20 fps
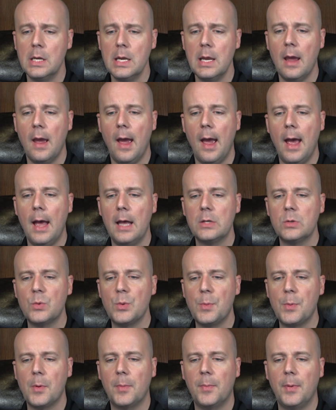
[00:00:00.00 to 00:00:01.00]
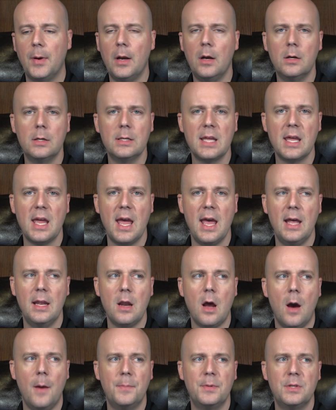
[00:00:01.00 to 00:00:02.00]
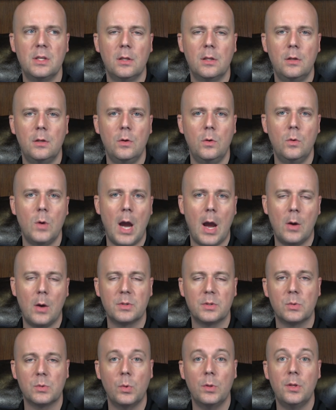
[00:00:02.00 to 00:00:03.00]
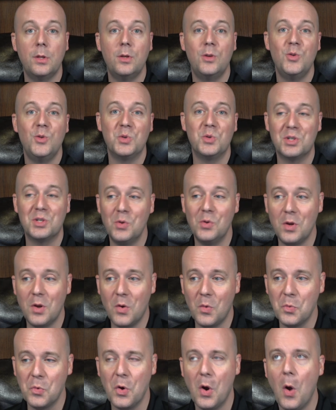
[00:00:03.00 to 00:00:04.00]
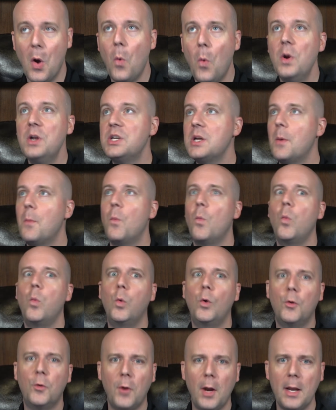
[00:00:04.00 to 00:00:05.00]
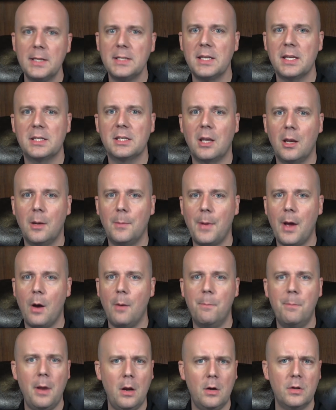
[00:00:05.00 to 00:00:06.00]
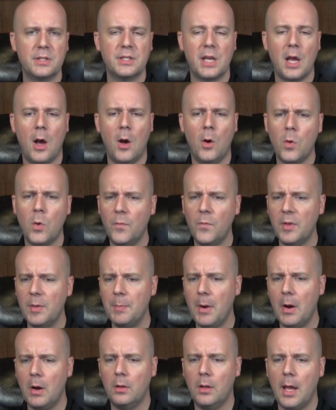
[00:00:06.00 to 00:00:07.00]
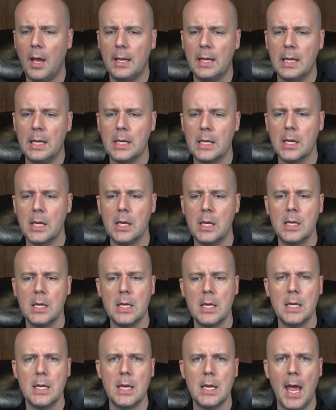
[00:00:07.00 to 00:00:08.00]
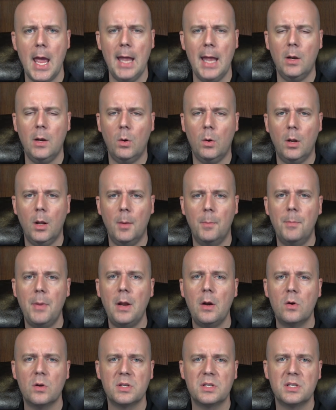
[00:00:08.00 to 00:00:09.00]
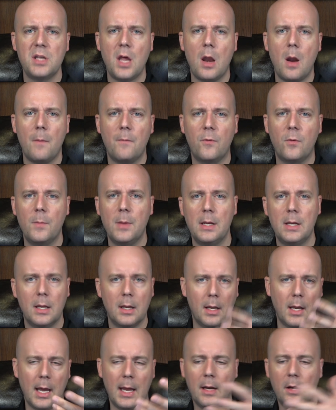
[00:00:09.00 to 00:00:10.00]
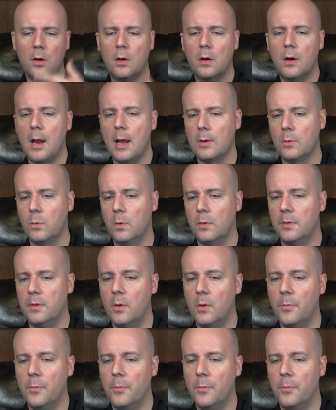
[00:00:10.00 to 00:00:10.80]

as we prepare to head up to the new house with the new studio, which I'm crazy excited about. Better sound, hopefully better lighting, and a better setup for me to kind of interact with you.